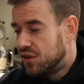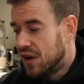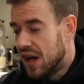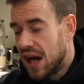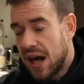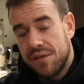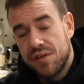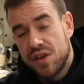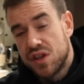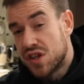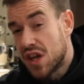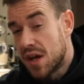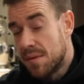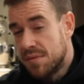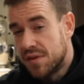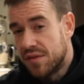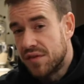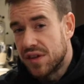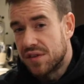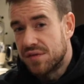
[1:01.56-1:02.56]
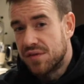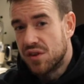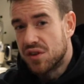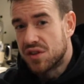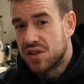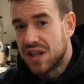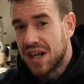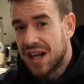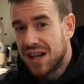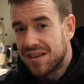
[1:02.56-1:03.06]
to have in terms of its
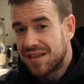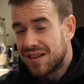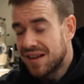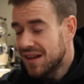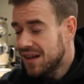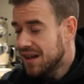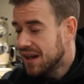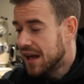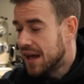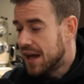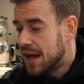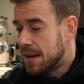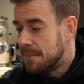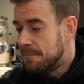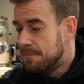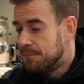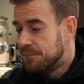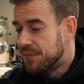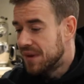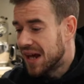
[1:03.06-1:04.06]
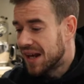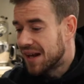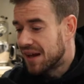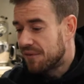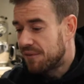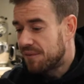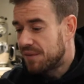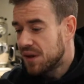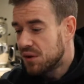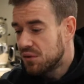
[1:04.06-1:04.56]
functionality, and I
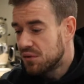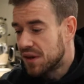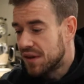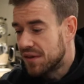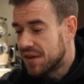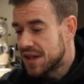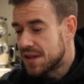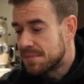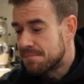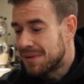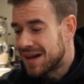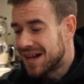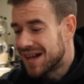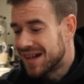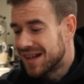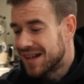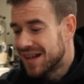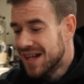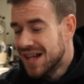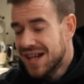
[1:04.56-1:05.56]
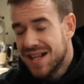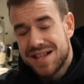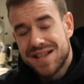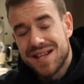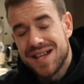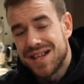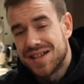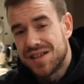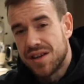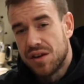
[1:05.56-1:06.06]
feel that this bag
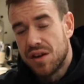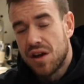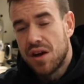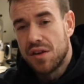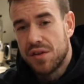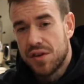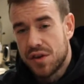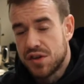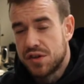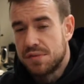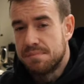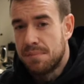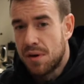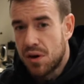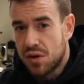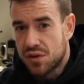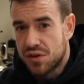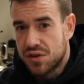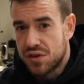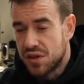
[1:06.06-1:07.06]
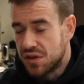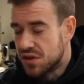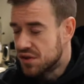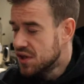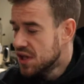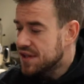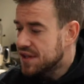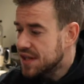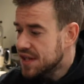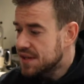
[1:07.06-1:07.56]
ticks a lot of those
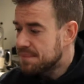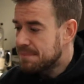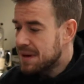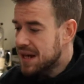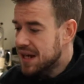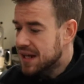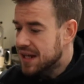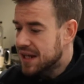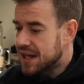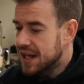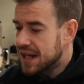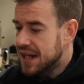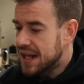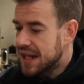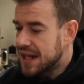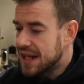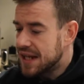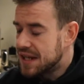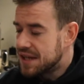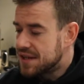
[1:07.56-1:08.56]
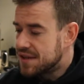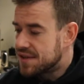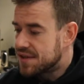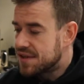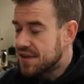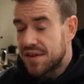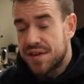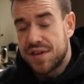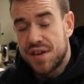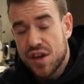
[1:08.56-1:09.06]
boxes. This bag is
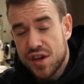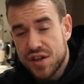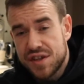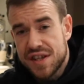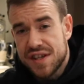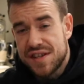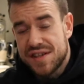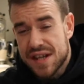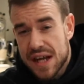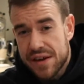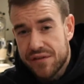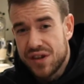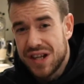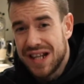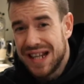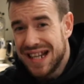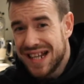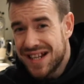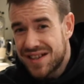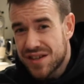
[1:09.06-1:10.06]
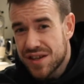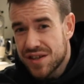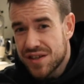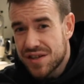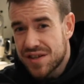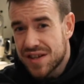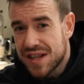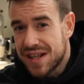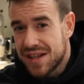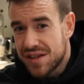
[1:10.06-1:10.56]
37
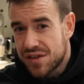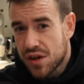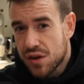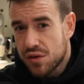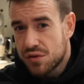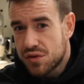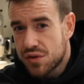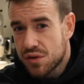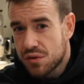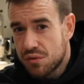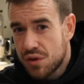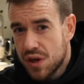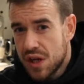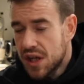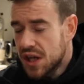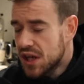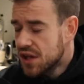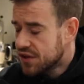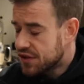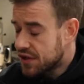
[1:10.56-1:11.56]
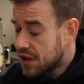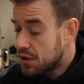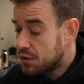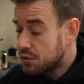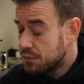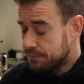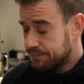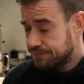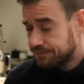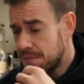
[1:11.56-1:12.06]
liters in total,
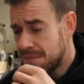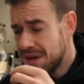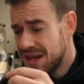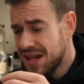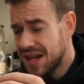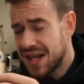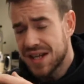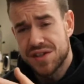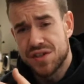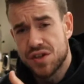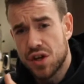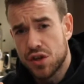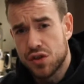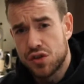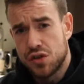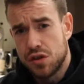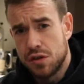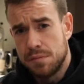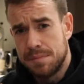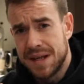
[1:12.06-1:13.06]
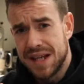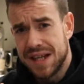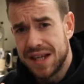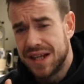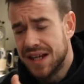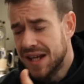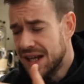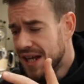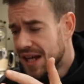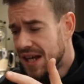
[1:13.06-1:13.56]
so for me it's not too
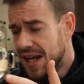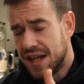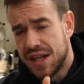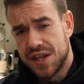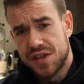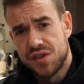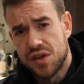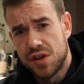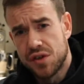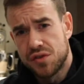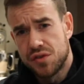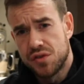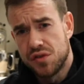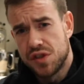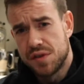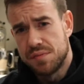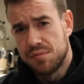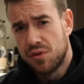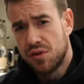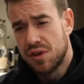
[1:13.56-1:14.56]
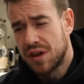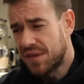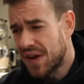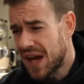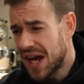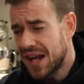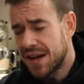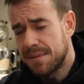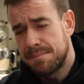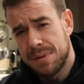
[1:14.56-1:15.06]
big and it's not too small. I've
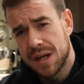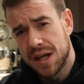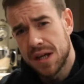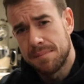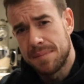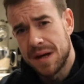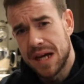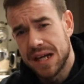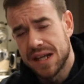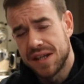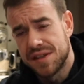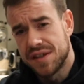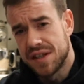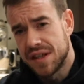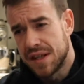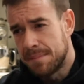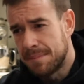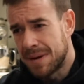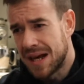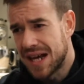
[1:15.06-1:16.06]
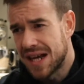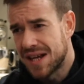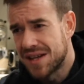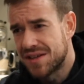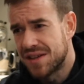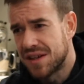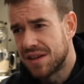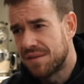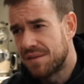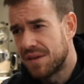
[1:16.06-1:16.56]
had bigger bags in the
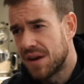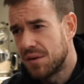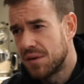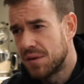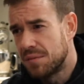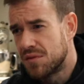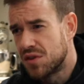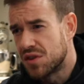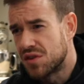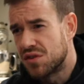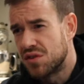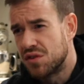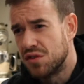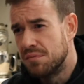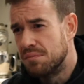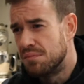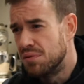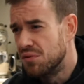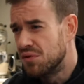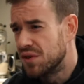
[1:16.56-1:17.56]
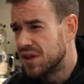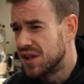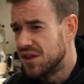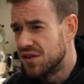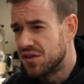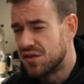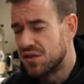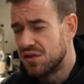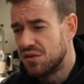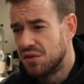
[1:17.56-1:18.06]
past and I found them just too
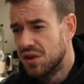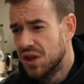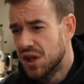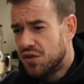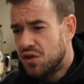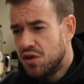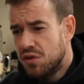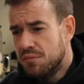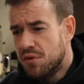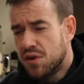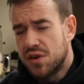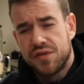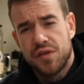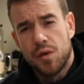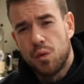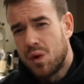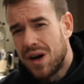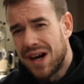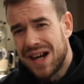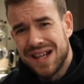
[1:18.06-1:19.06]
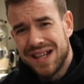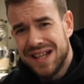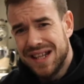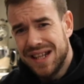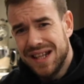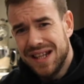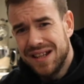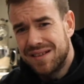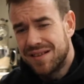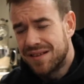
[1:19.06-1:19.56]
bulky, too much for what I
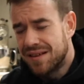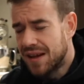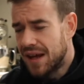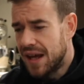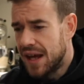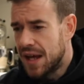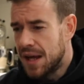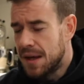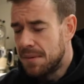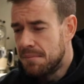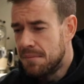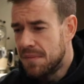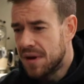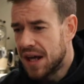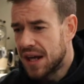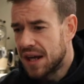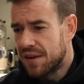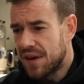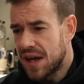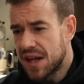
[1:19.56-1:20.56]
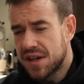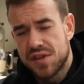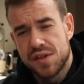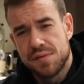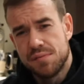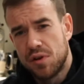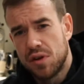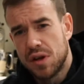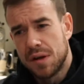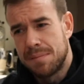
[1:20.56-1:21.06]
need, and I've had
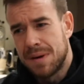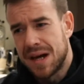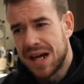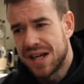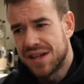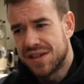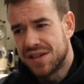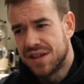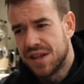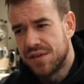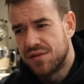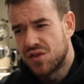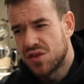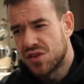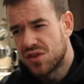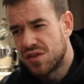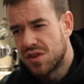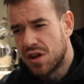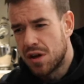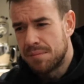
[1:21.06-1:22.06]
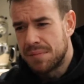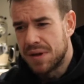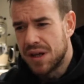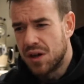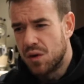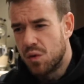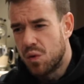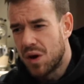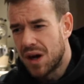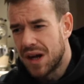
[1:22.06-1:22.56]
smaller bags and they've just not
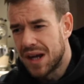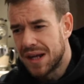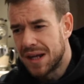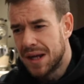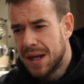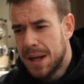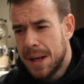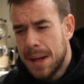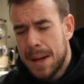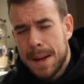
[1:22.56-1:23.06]
been quite